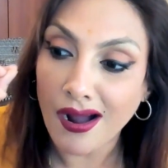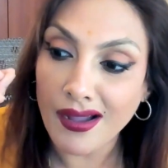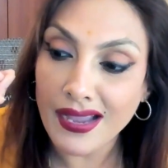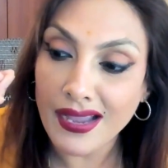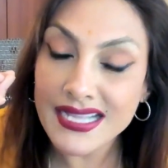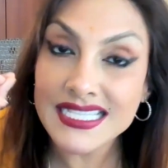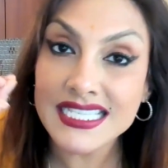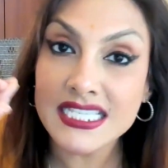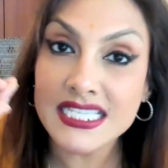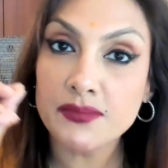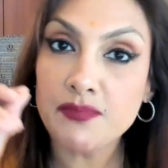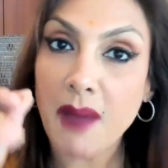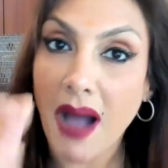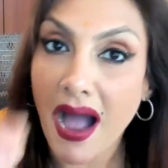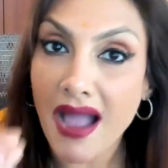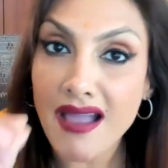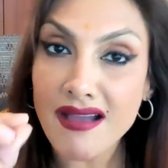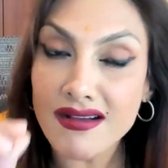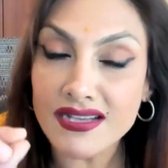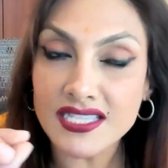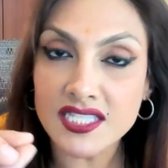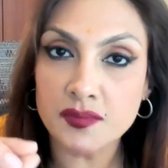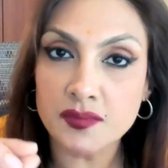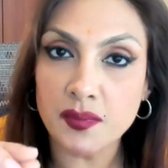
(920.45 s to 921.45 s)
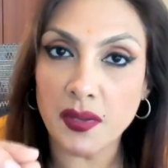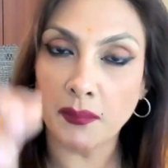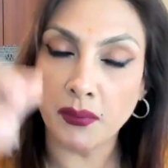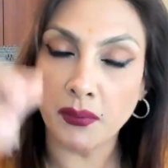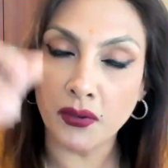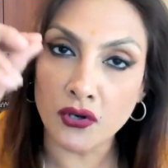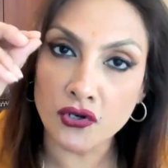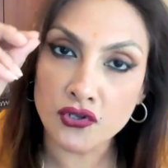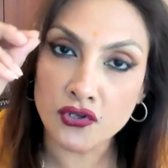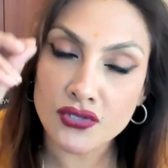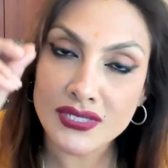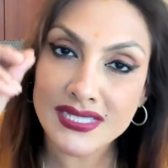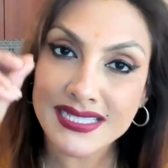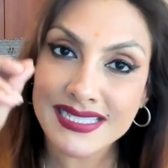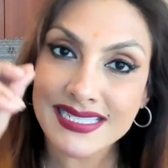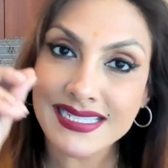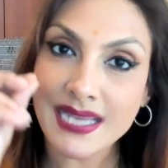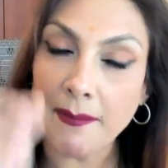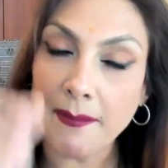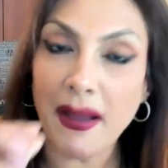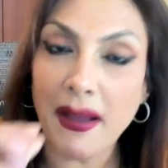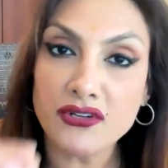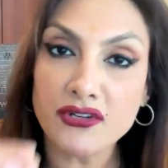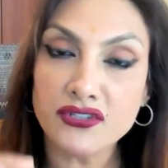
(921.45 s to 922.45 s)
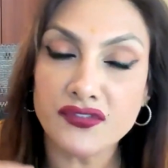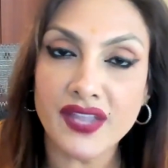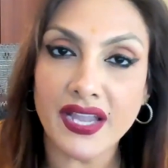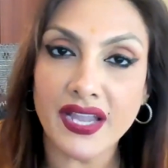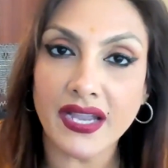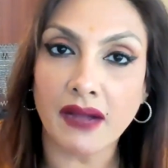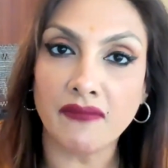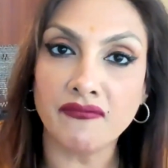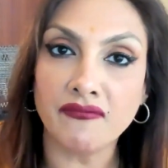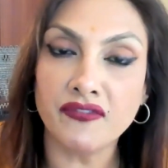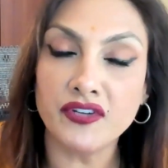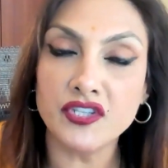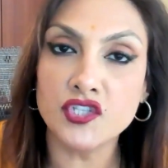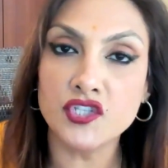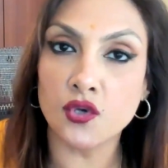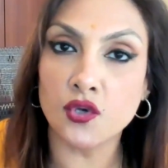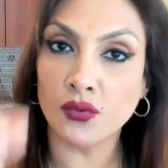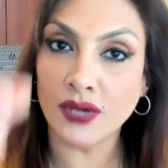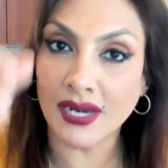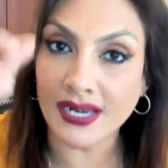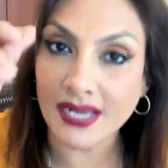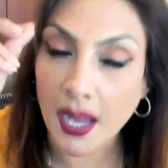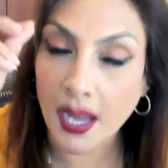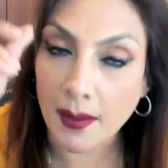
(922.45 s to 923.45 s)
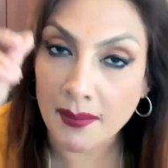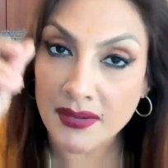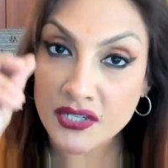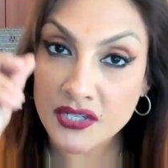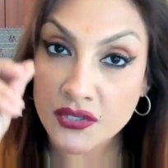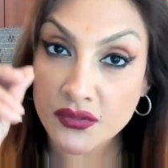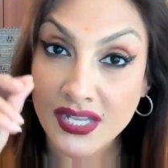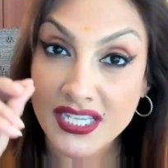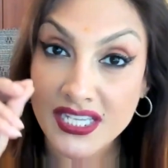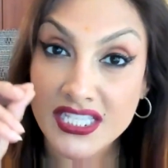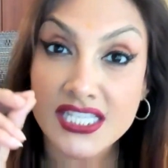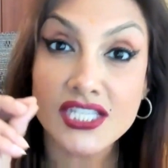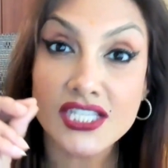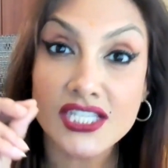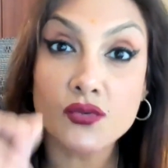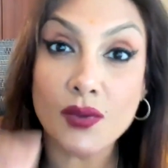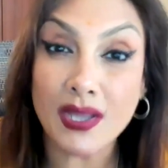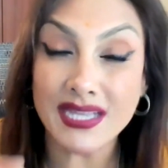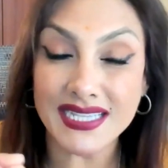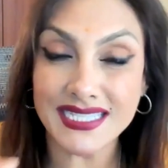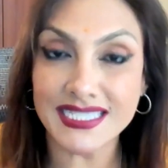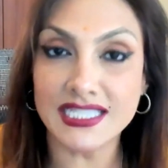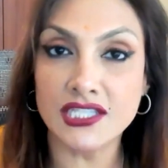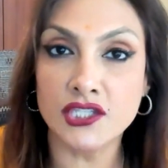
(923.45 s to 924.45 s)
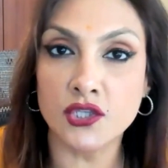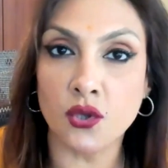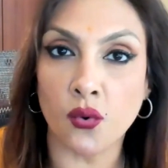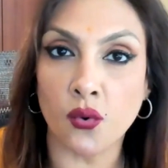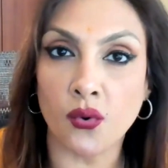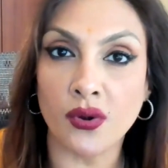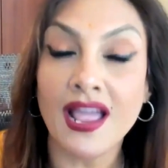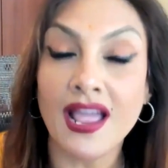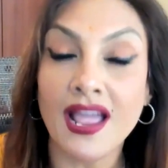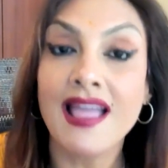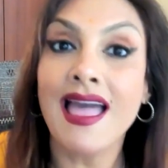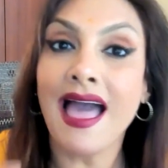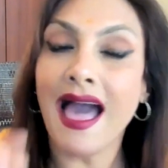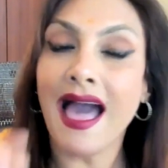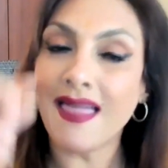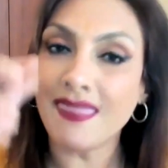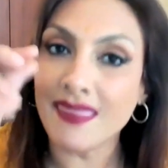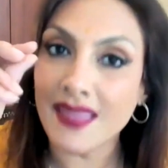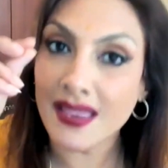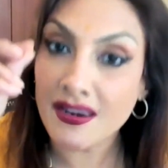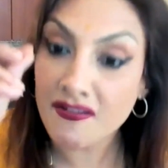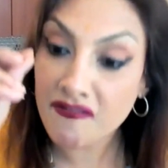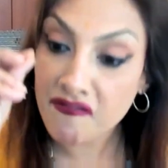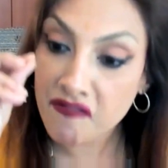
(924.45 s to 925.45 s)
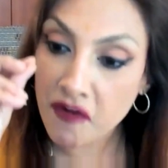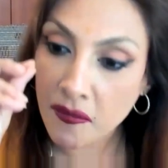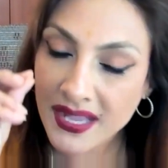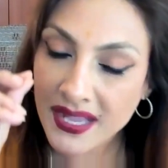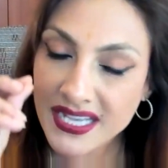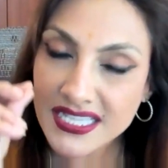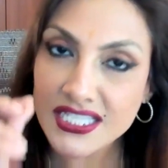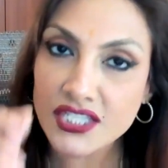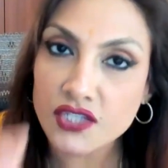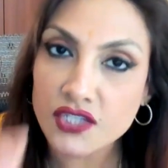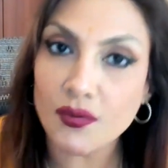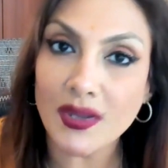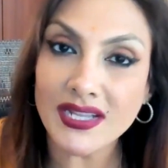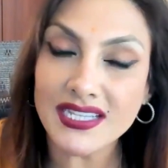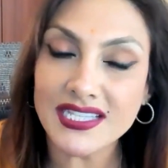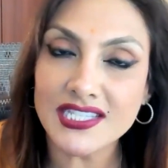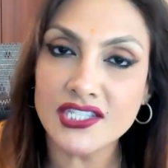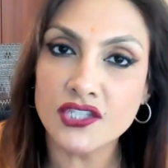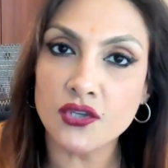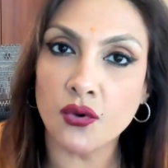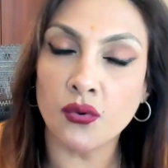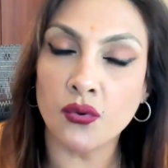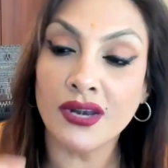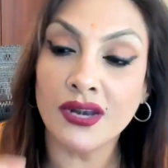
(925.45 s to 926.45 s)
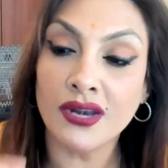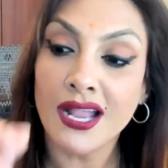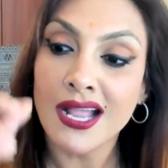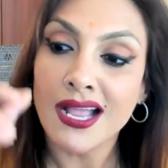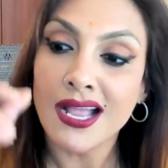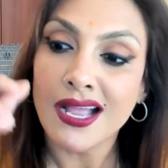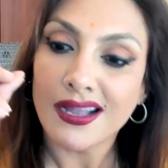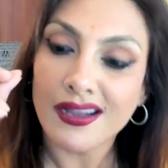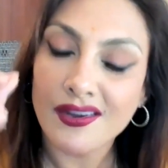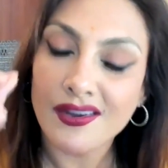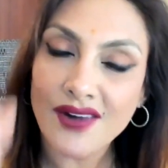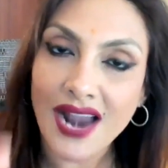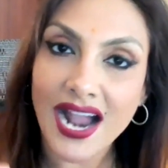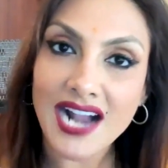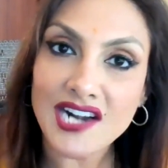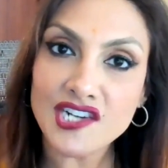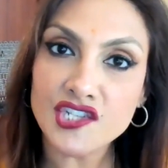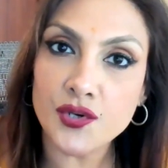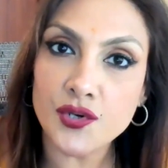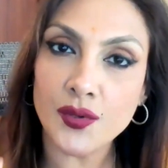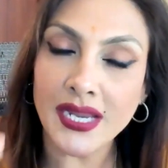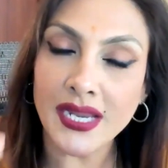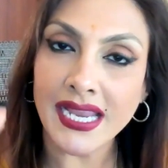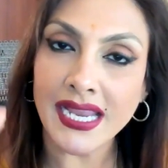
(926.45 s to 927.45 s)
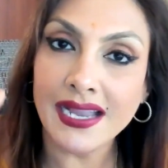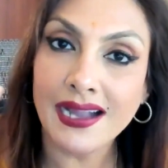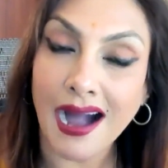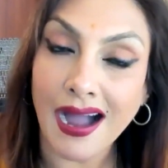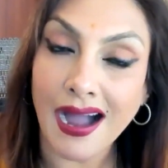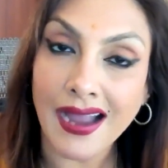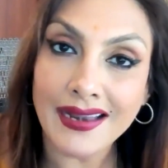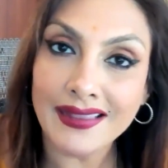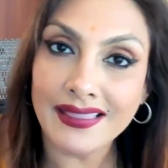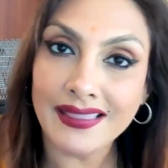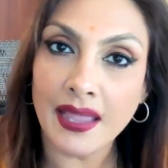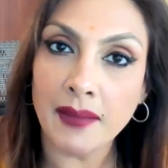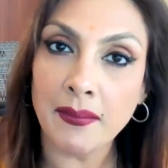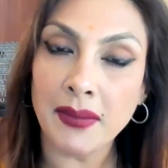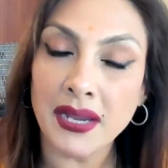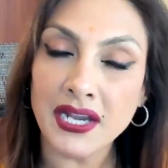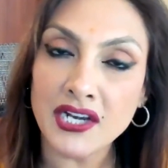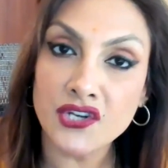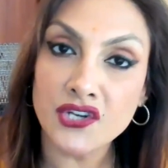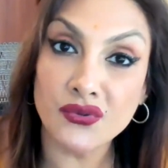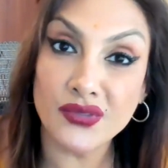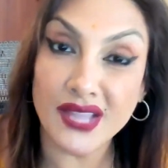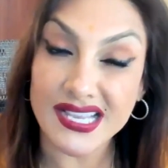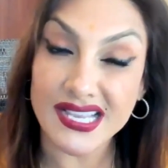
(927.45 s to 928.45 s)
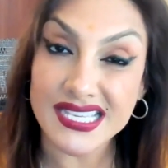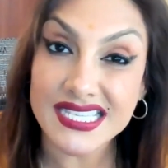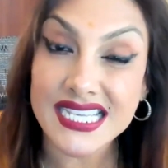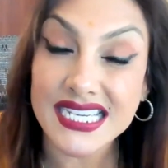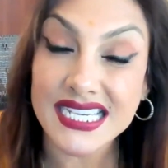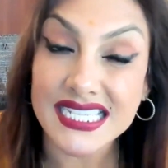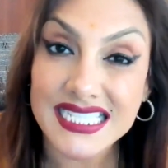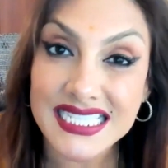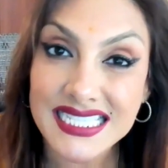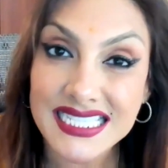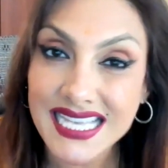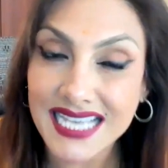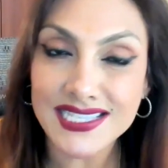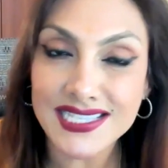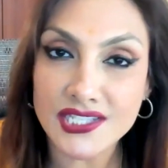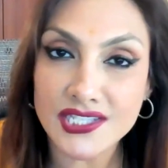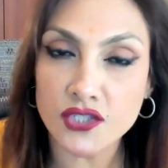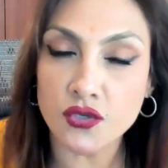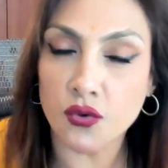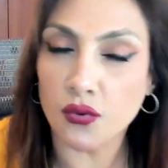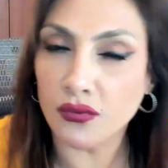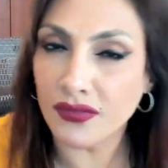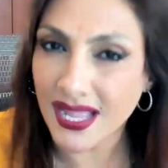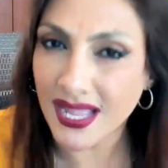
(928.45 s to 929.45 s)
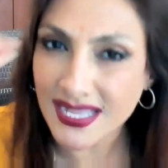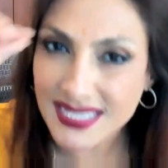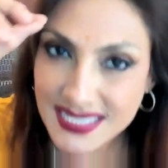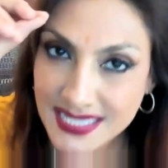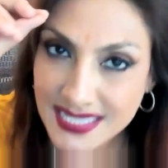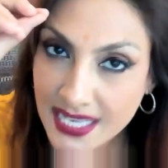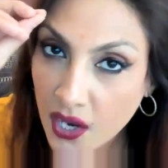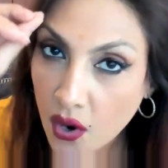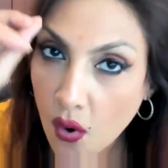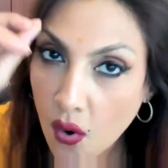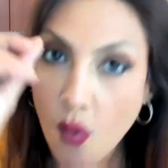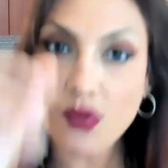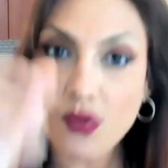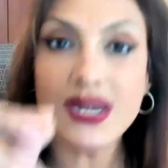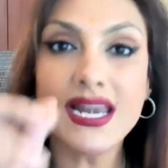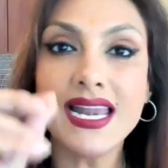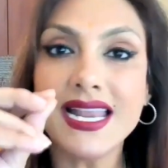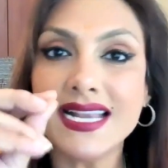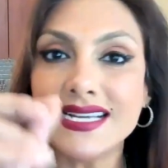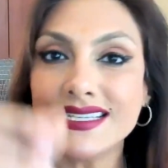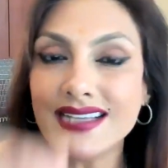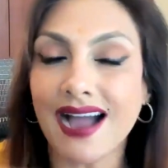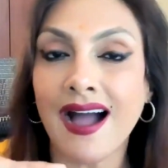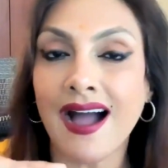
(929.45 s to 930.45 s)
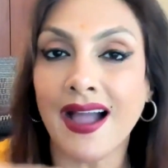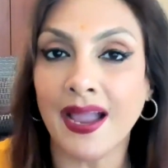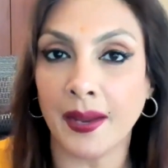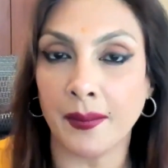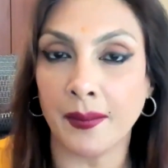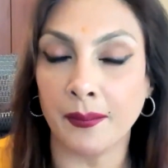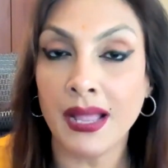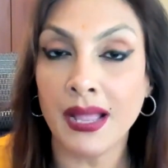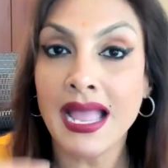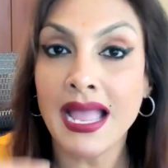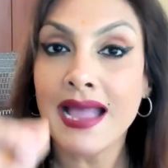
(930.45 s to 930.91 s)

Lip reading: inspires people to step out of their comfort zone and come into their sweat zone, and then from their sweat zone gradually guide them into their success zone. That's the only time